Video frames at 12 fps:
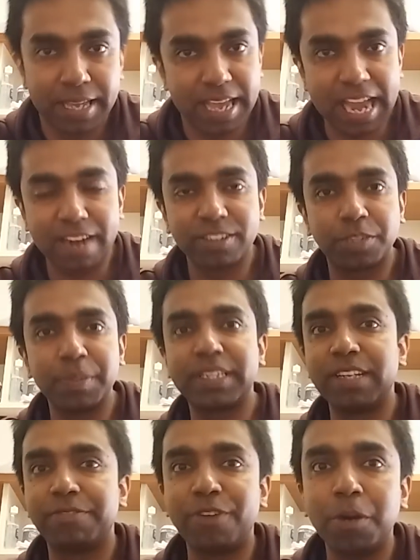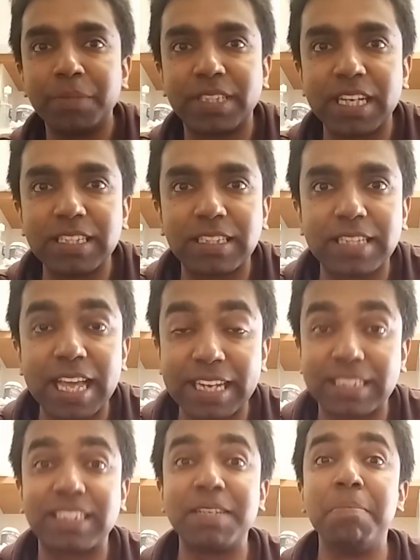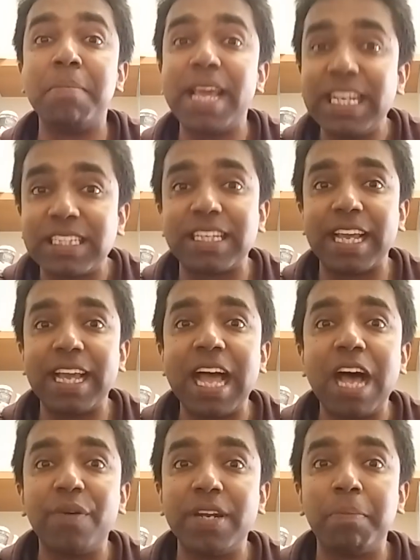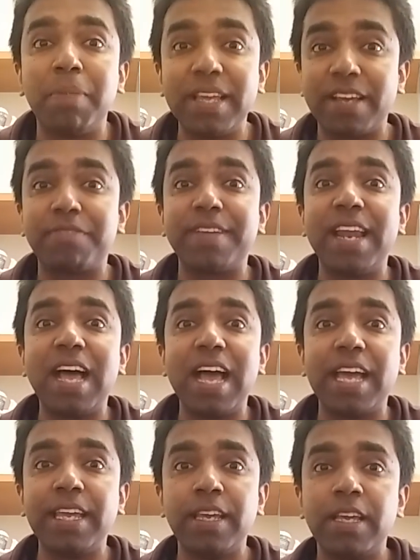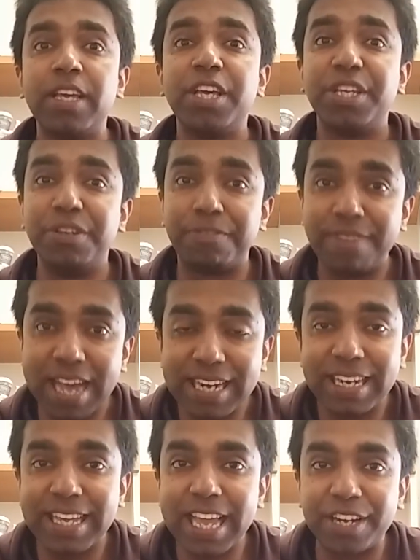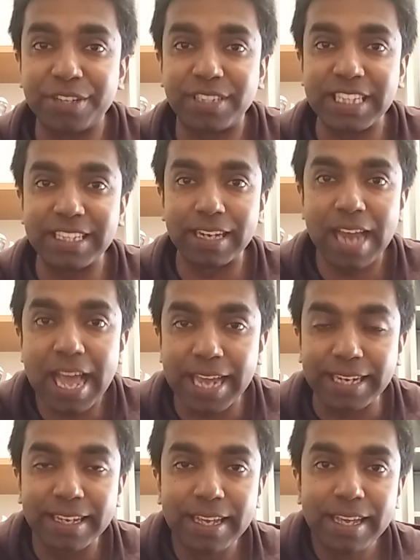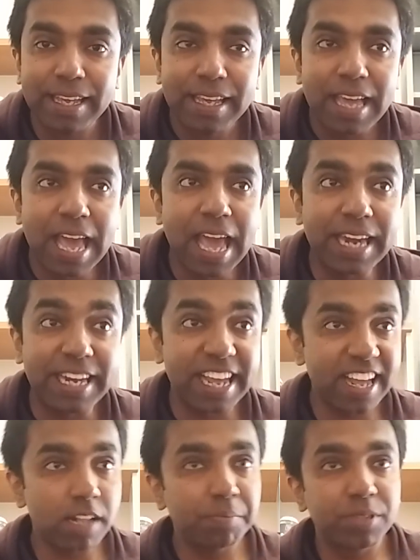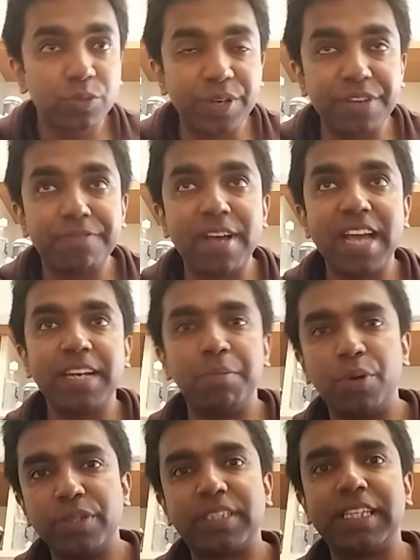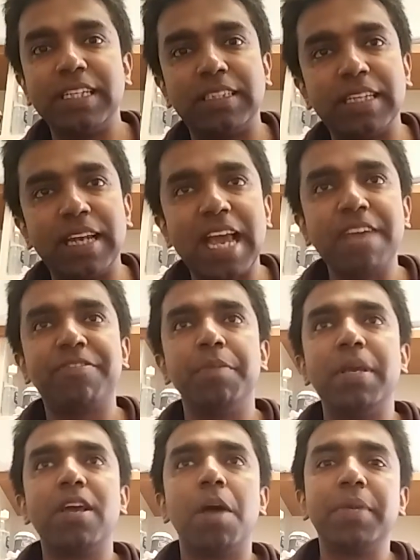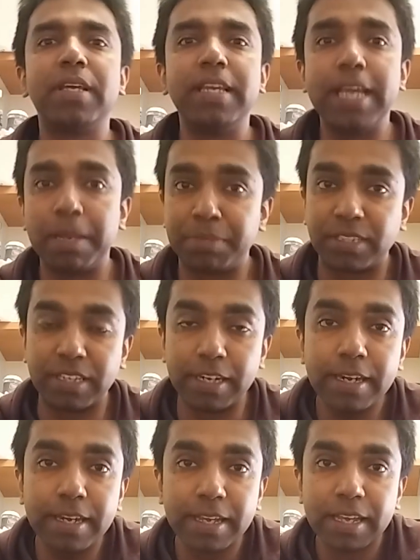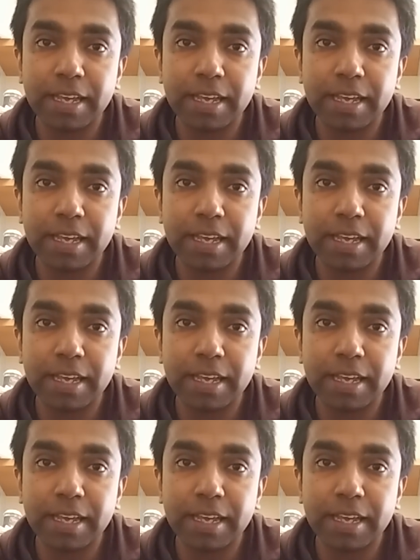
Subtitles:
Aerosmith informs us that it's amazing how in a blink of an eye, you finally get to see the light. And it helps when you find most things in life to be comically absurd.